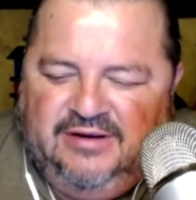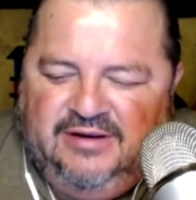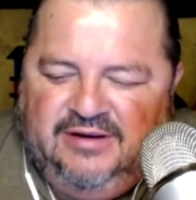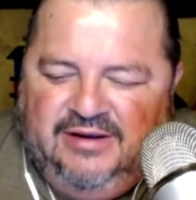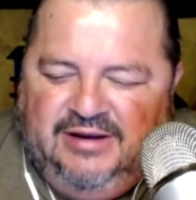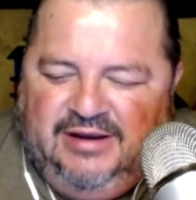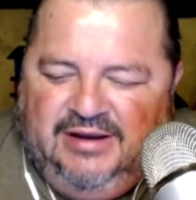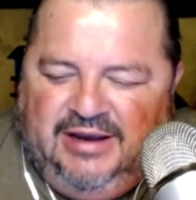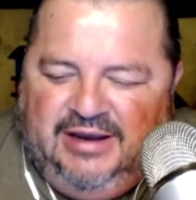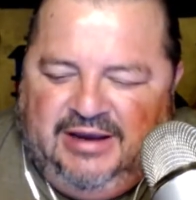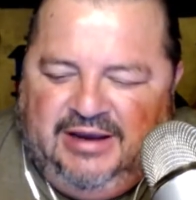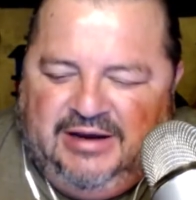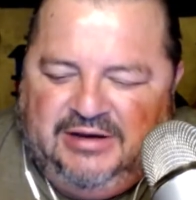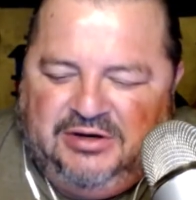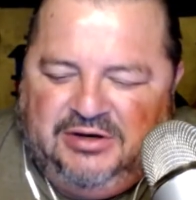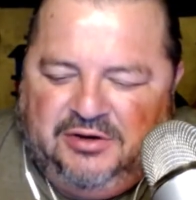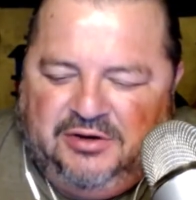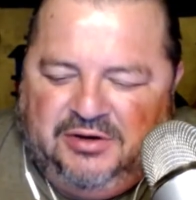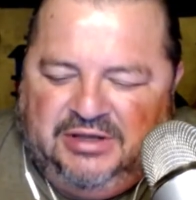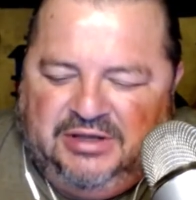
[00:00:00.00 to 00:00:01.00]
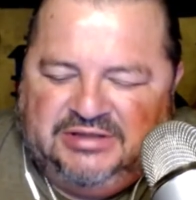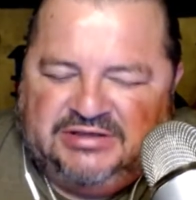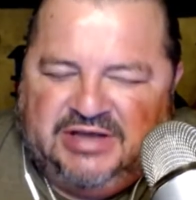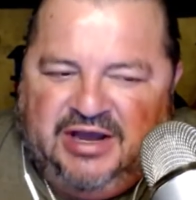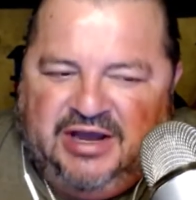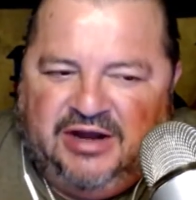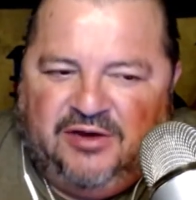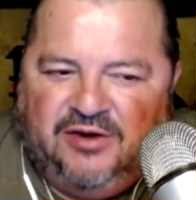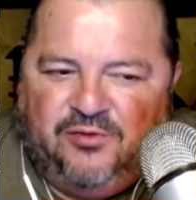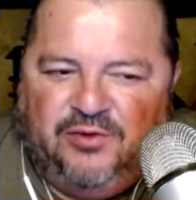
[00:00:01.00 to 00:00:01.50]
And, you know, it's
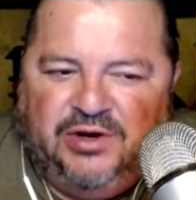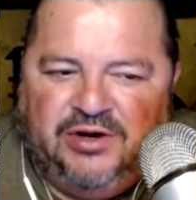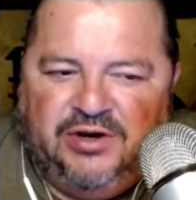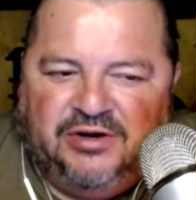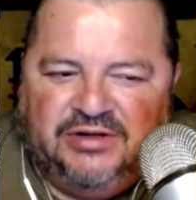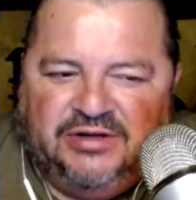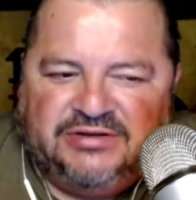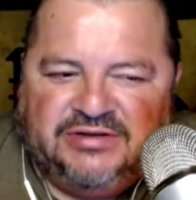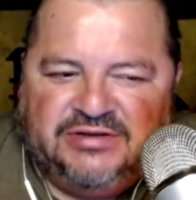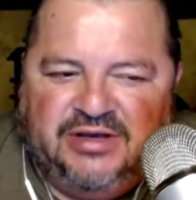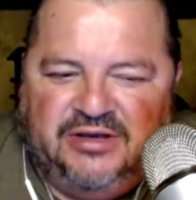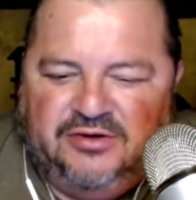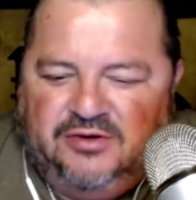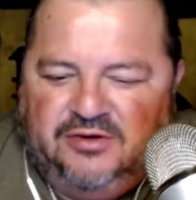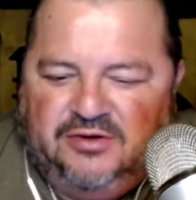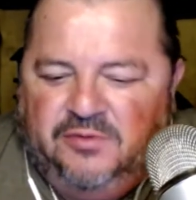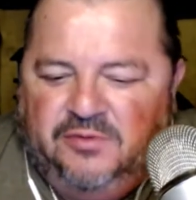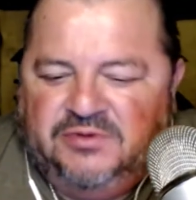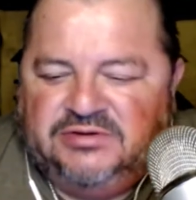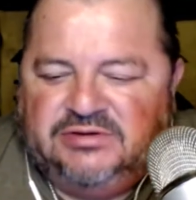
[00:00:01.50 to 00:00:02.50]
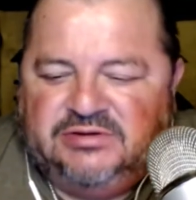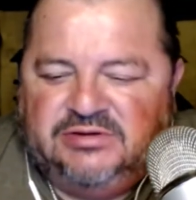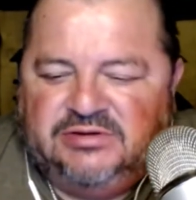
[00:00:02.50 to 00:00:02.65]
kind of weird. It's almost